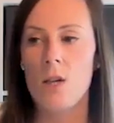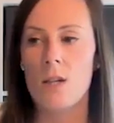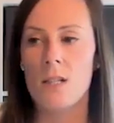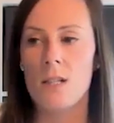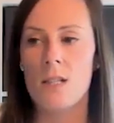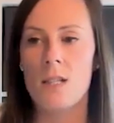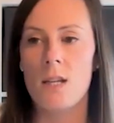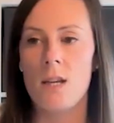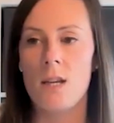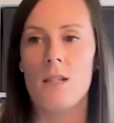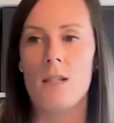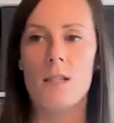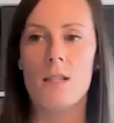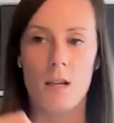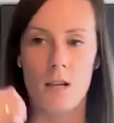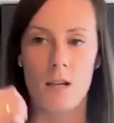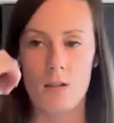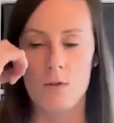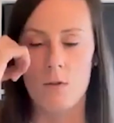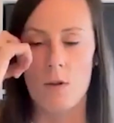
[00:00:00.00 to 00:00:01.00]
you can see
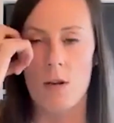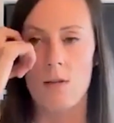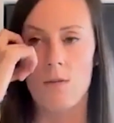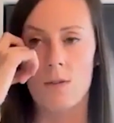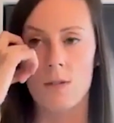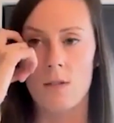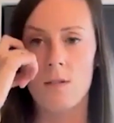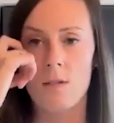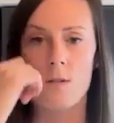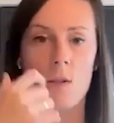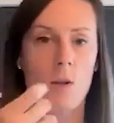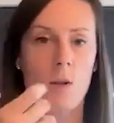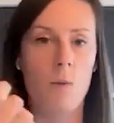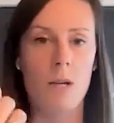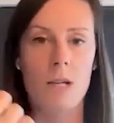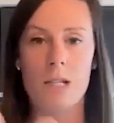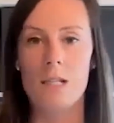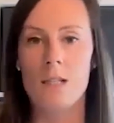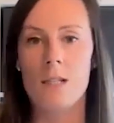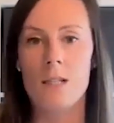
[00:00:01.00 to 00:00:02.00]
certain drivers,
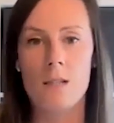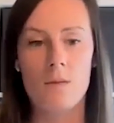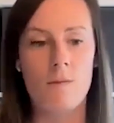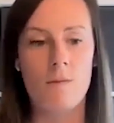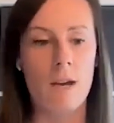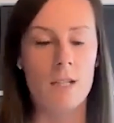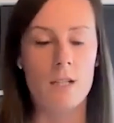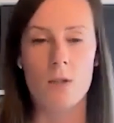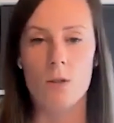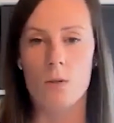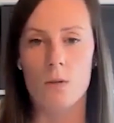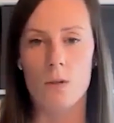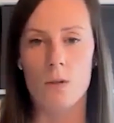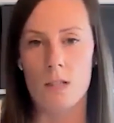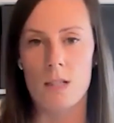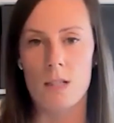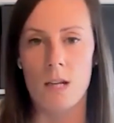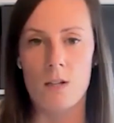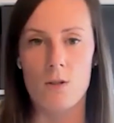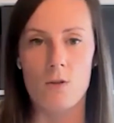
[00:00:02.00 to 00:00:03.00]
Lewis, Vettel,
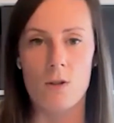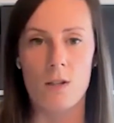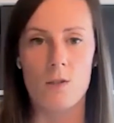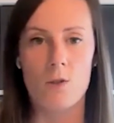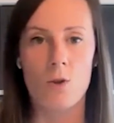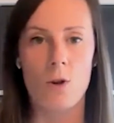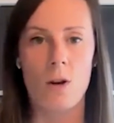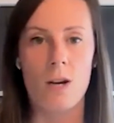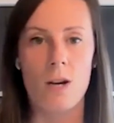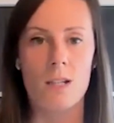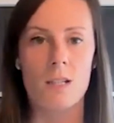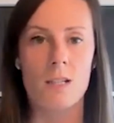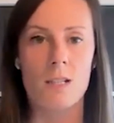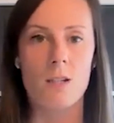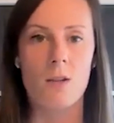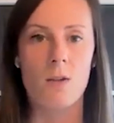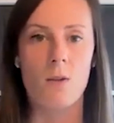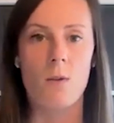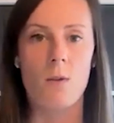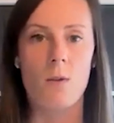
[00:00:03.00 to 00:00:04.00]
etc., trying
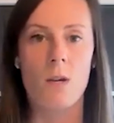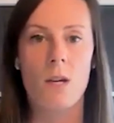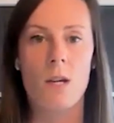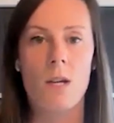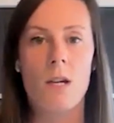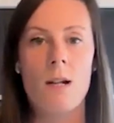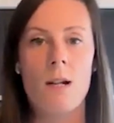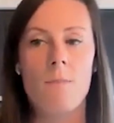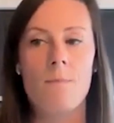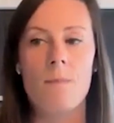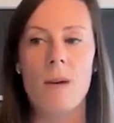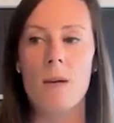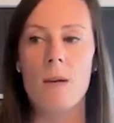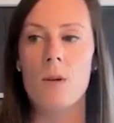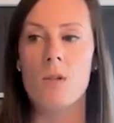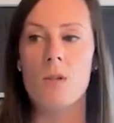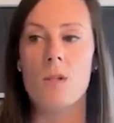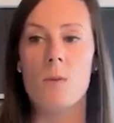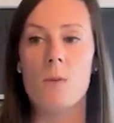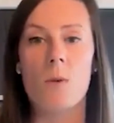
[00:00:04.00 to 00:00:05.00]
to make
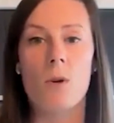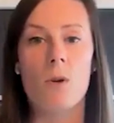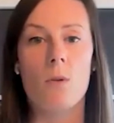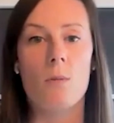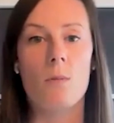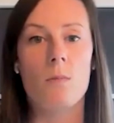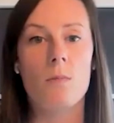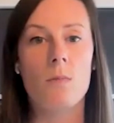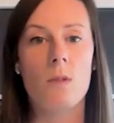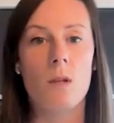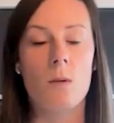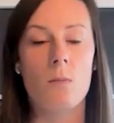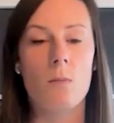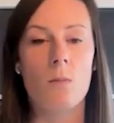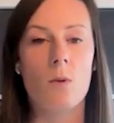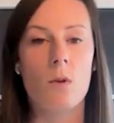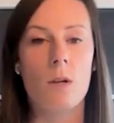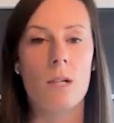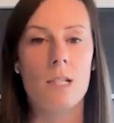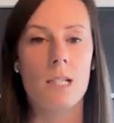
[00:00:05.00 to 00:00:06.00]
motorsport,
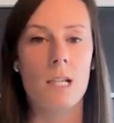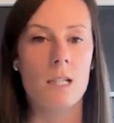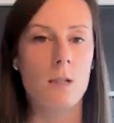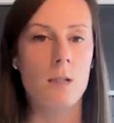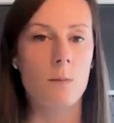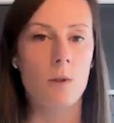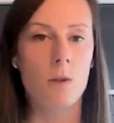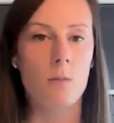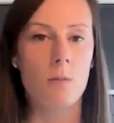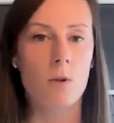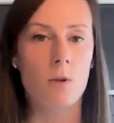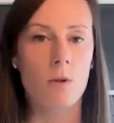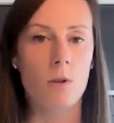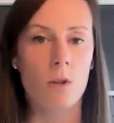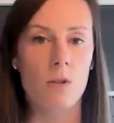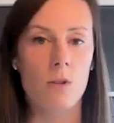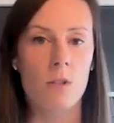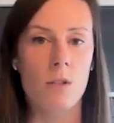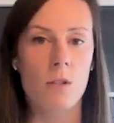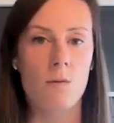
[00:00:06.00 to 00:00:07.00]
more accessible and more
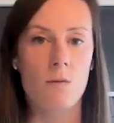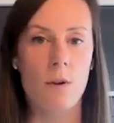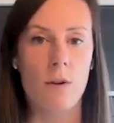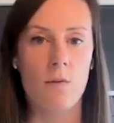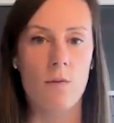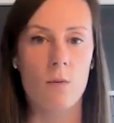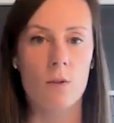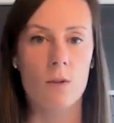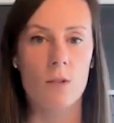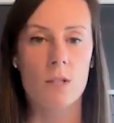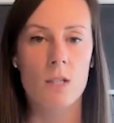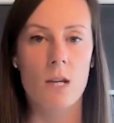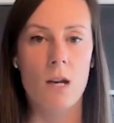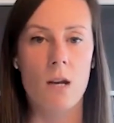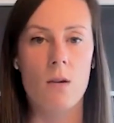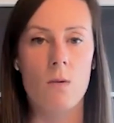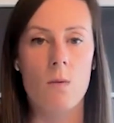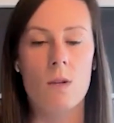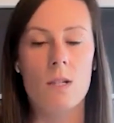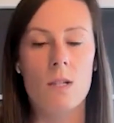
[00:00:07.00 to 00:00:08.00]
inclusive for everyone.
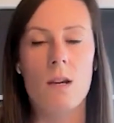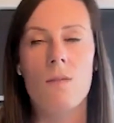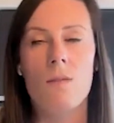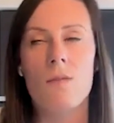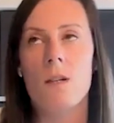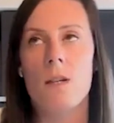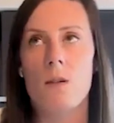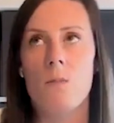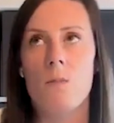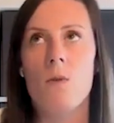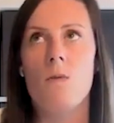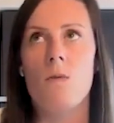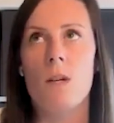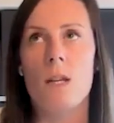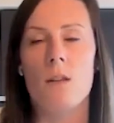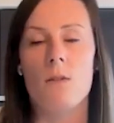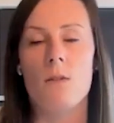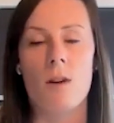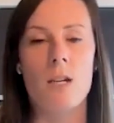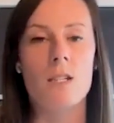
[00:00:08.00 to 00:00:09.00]
So we're definitely moving
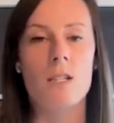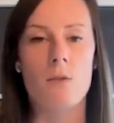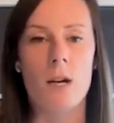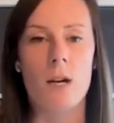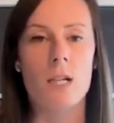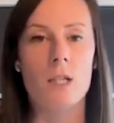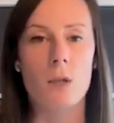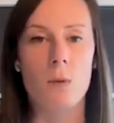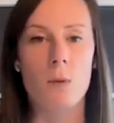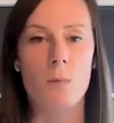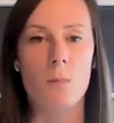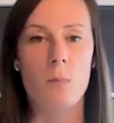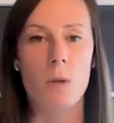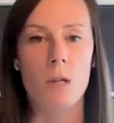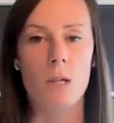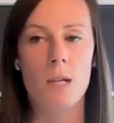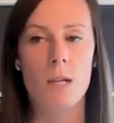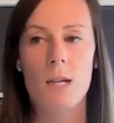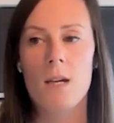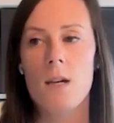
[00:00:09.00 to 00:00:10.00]
in the right direction,
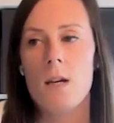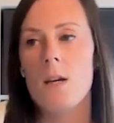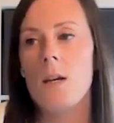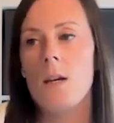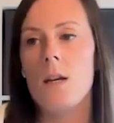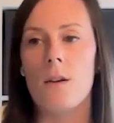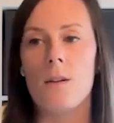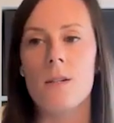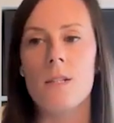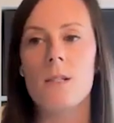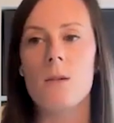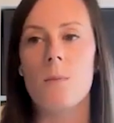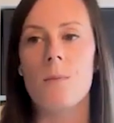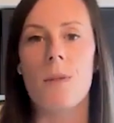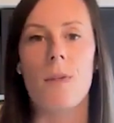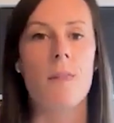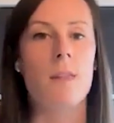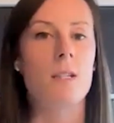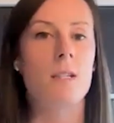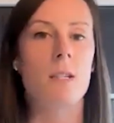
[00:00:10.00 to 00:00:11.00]
but, it's
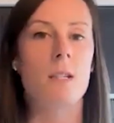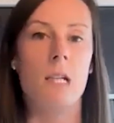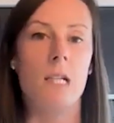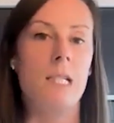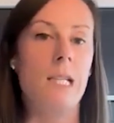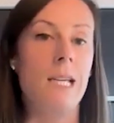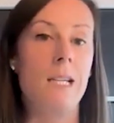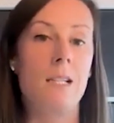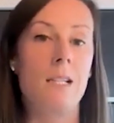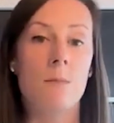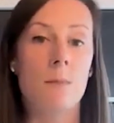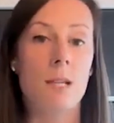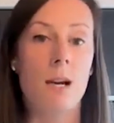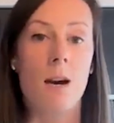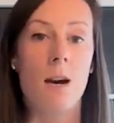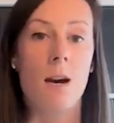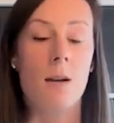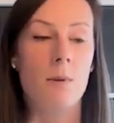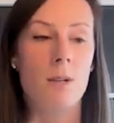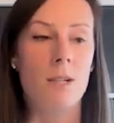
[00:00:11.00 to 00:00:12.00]
something that's going to take some
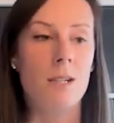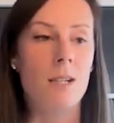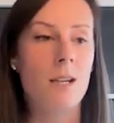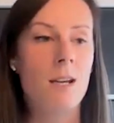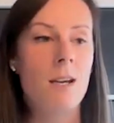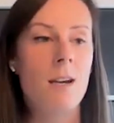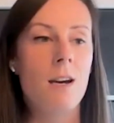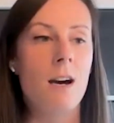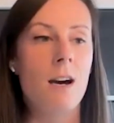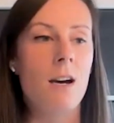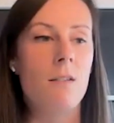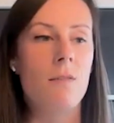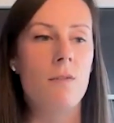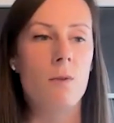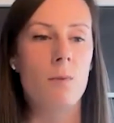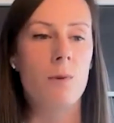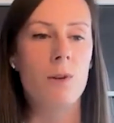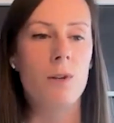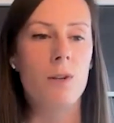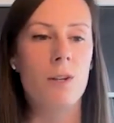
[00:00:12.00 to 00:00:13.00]
time. And I,
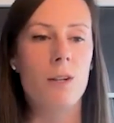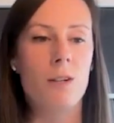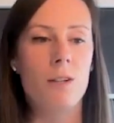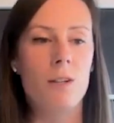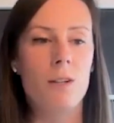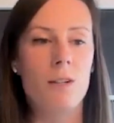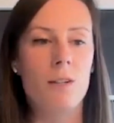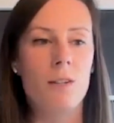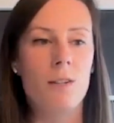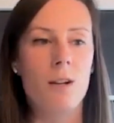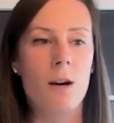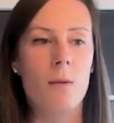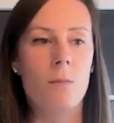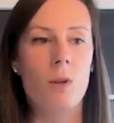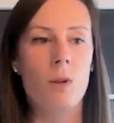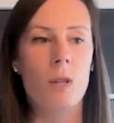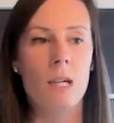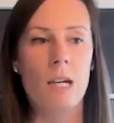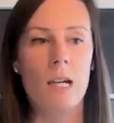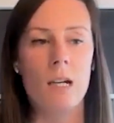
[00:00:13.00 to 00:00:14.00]
for one, I'm
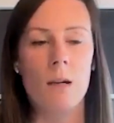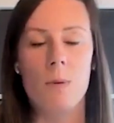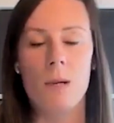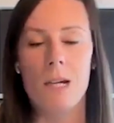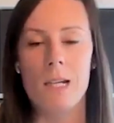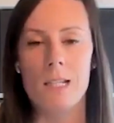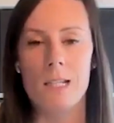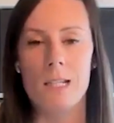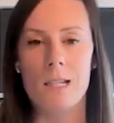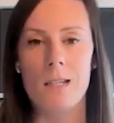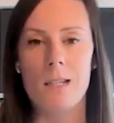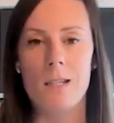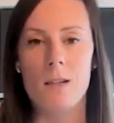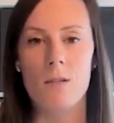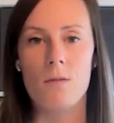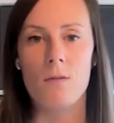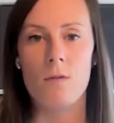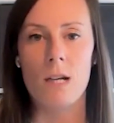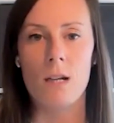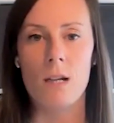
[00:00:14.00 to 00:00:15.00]
not the kind of person
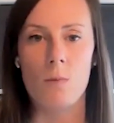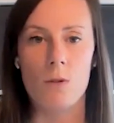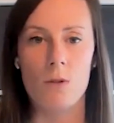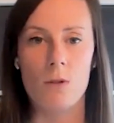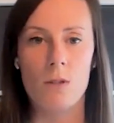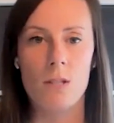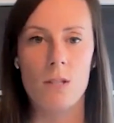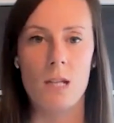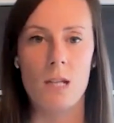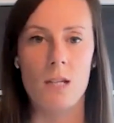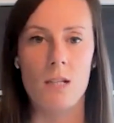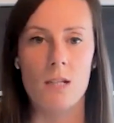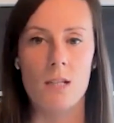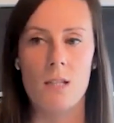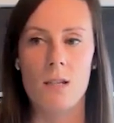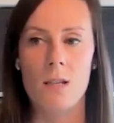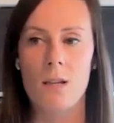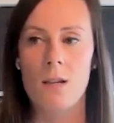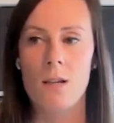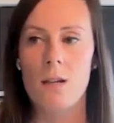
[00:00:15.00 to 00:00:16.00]
that really wants
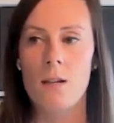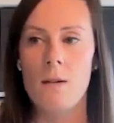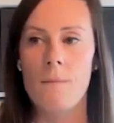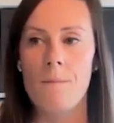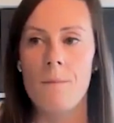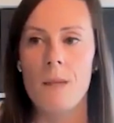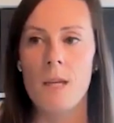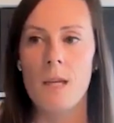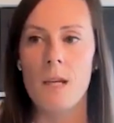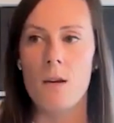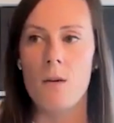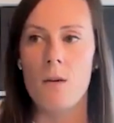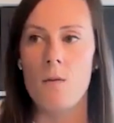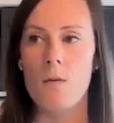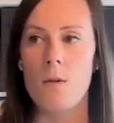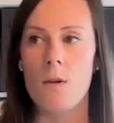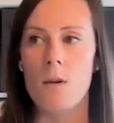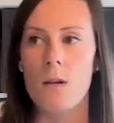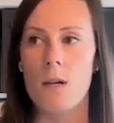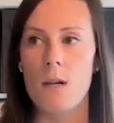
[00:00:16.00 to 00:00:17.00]
things,
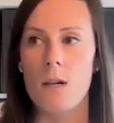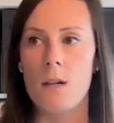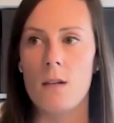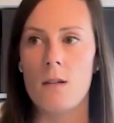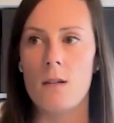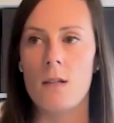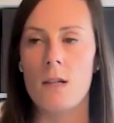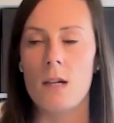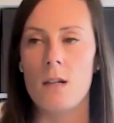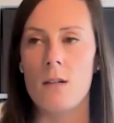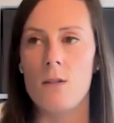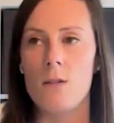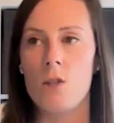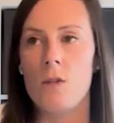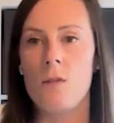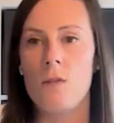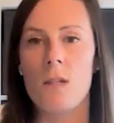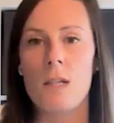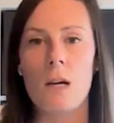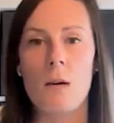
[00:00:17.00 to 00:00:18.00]
kind of
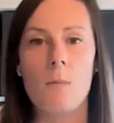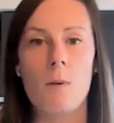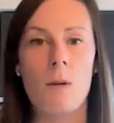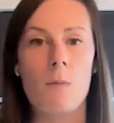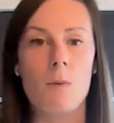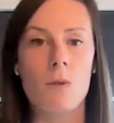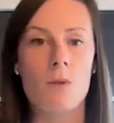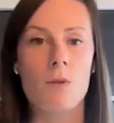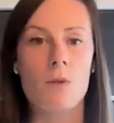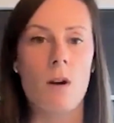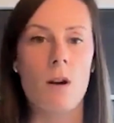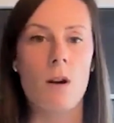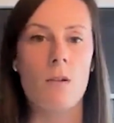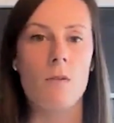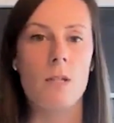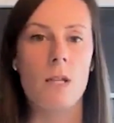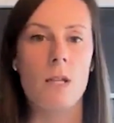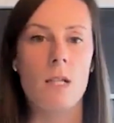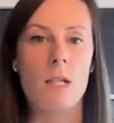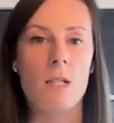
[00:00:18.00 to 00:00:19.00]
shoving down people's
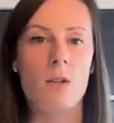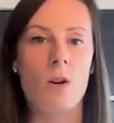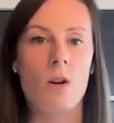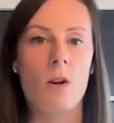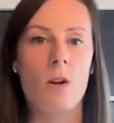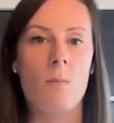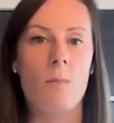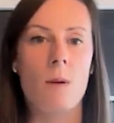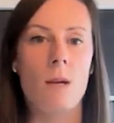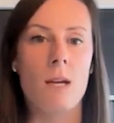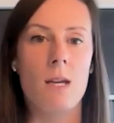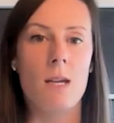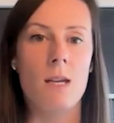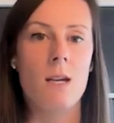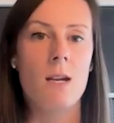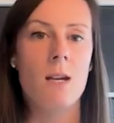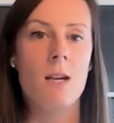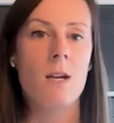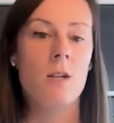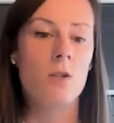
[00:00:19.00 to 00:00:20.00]
throats. It's got to
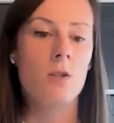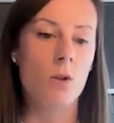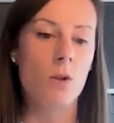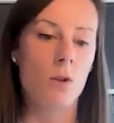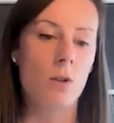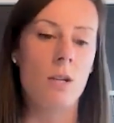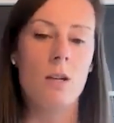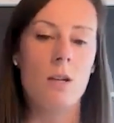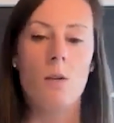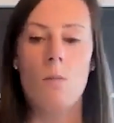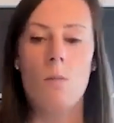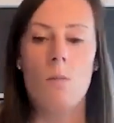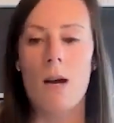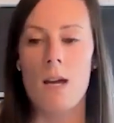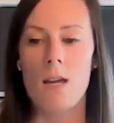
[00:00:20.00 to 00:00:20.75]
be done in a